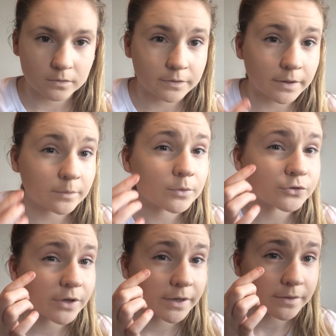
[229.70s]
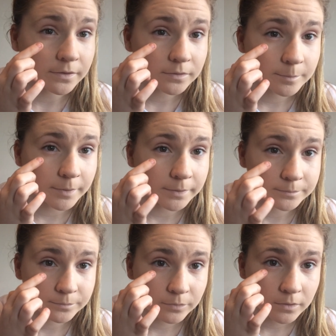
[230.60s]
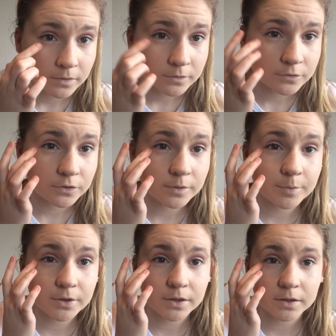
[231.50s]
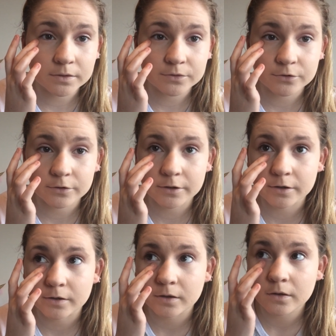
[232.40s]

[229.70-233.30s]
Okay, we'll try this, but so you put it under